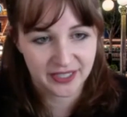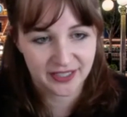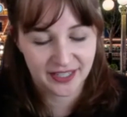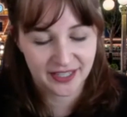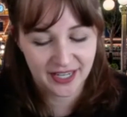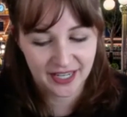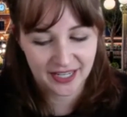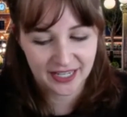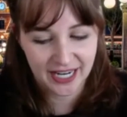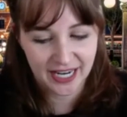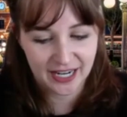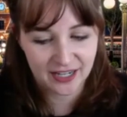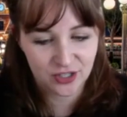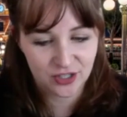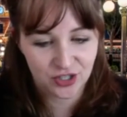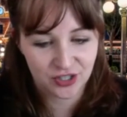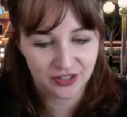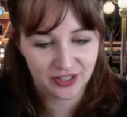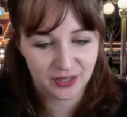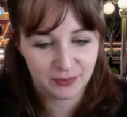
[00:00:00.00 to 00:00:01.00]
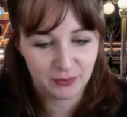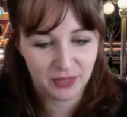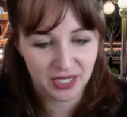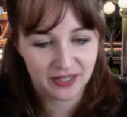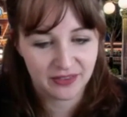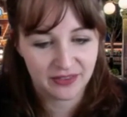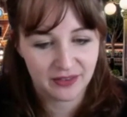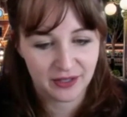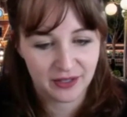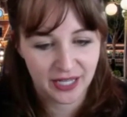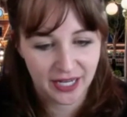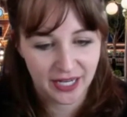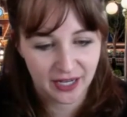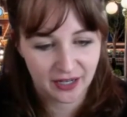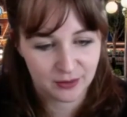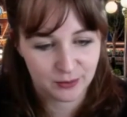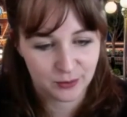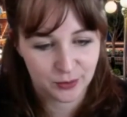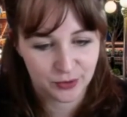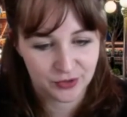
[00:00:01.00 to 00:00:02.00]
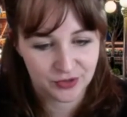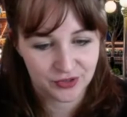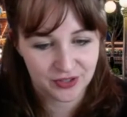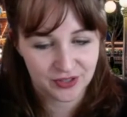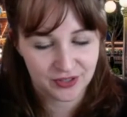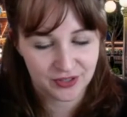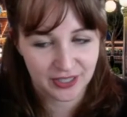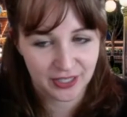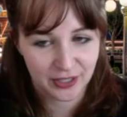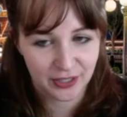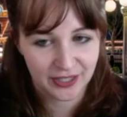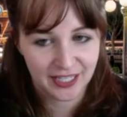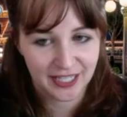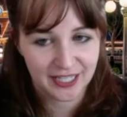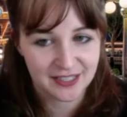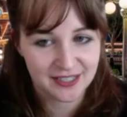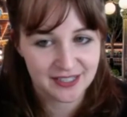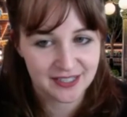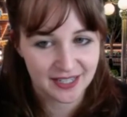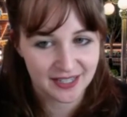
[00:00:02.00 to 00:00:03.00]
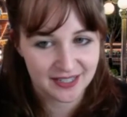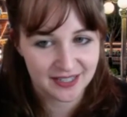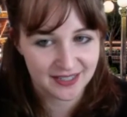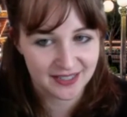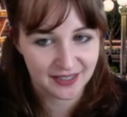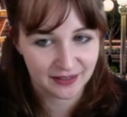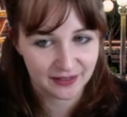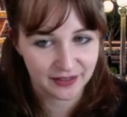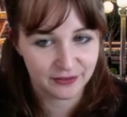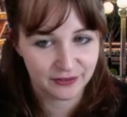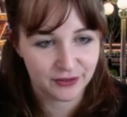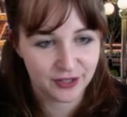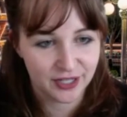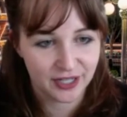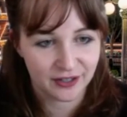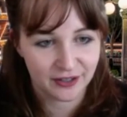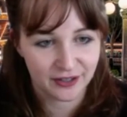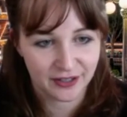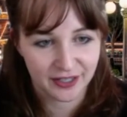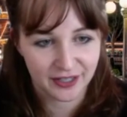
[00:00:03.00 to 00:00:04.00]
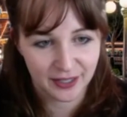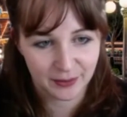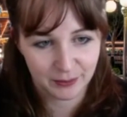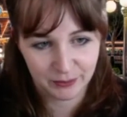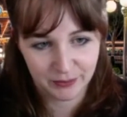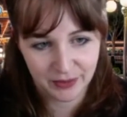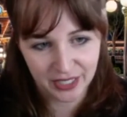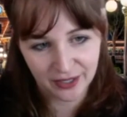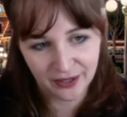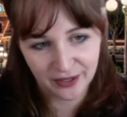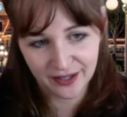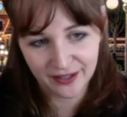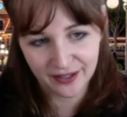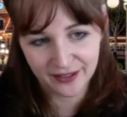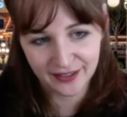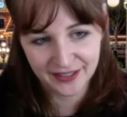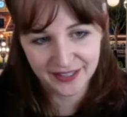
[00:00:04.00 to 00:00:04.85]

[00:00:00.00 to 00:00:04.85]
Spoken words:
it actually made the animals and insects that lived there get bigger.